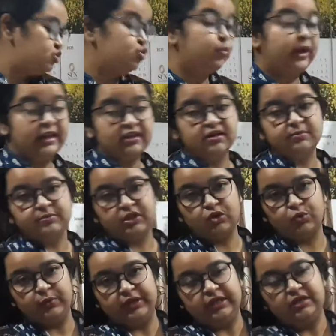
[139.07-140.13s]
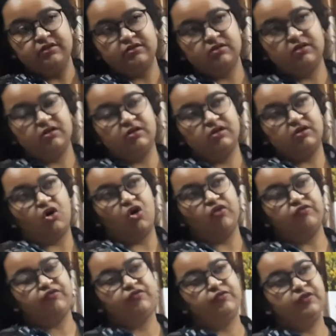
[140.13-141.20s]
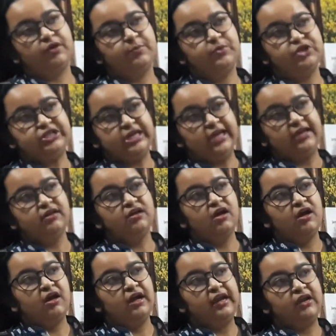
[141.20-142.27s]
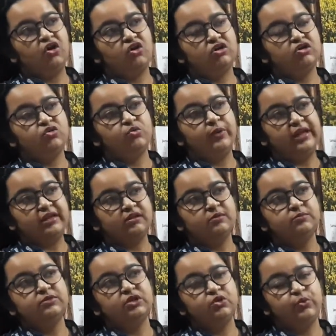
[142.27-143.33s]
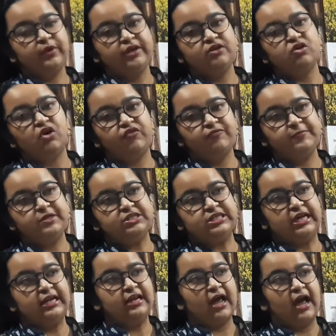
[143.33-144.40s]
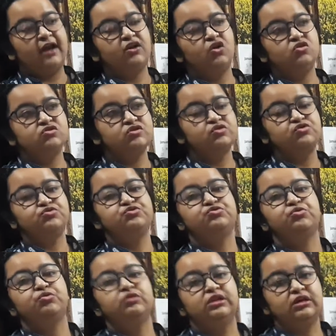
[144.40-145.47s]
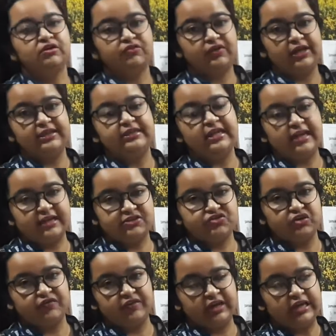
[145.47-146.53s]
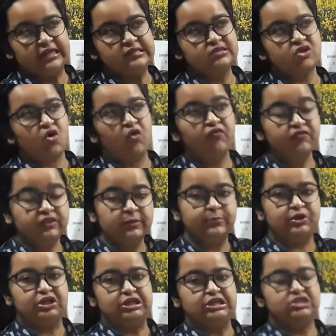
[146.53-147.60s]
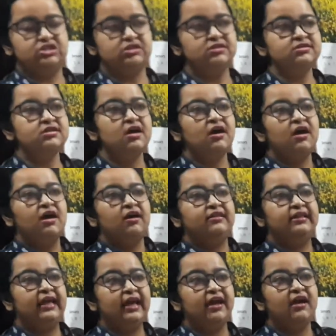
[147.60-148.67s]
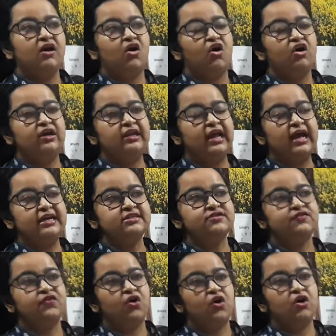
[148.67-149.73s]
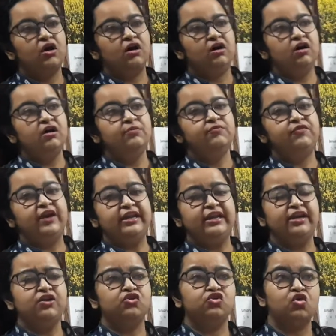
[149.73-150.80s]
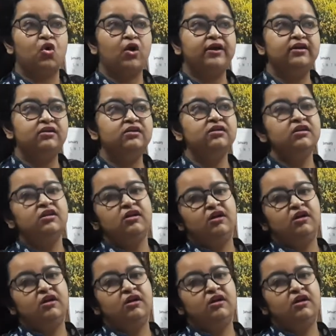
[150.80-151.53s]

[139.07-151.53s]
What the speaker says: welcome the queen of Britain. In order to welcome the Queen of Britain and also to show the wealth and extravagance of the Britishers, they organized for a very royal